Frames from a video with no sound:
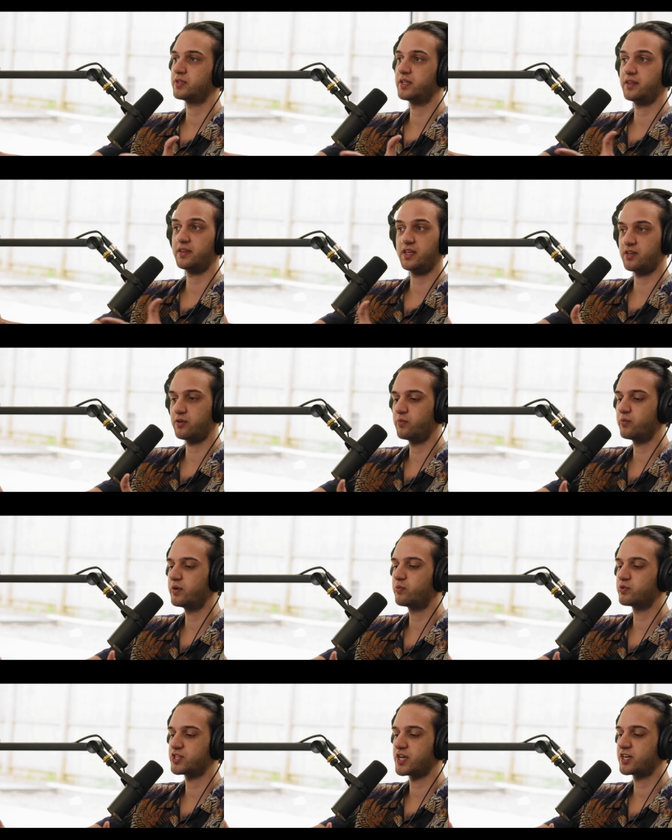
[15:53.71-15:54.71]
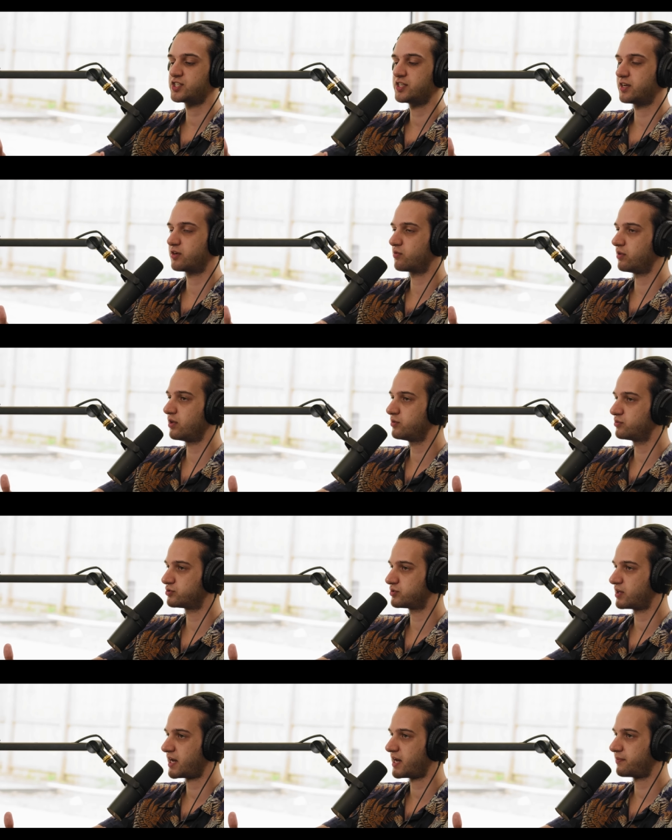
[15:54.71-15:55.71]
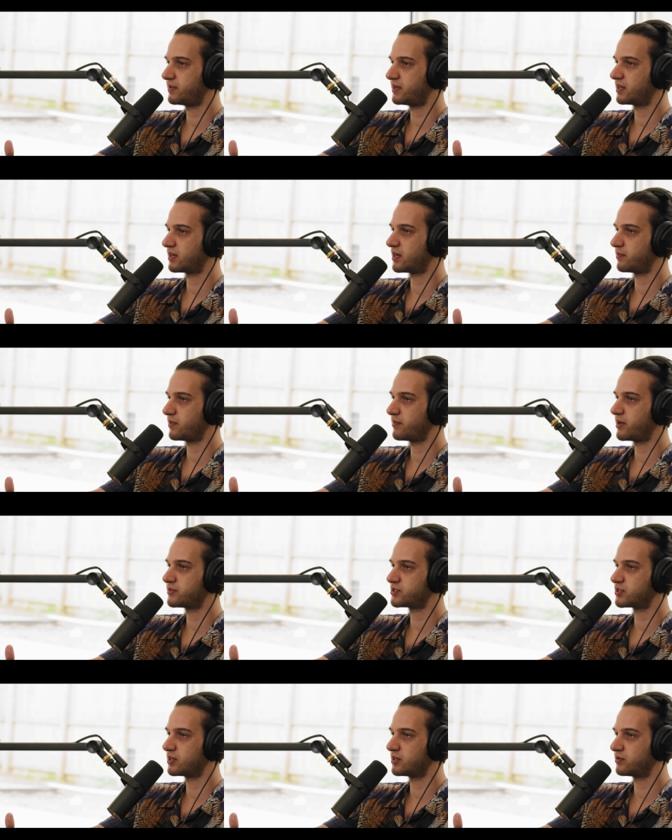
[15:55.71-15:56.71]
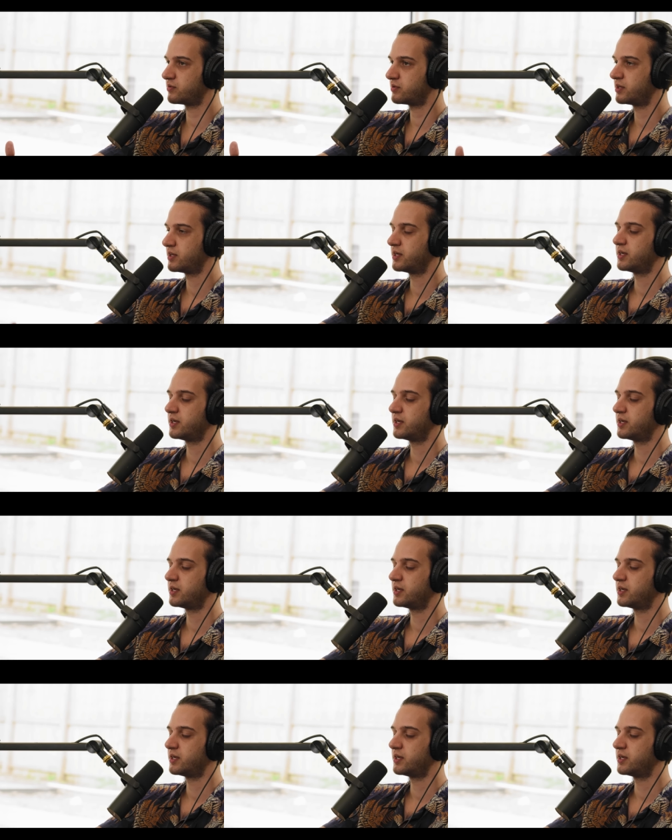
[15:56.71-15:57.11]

it was actually close to happening a couple of months ago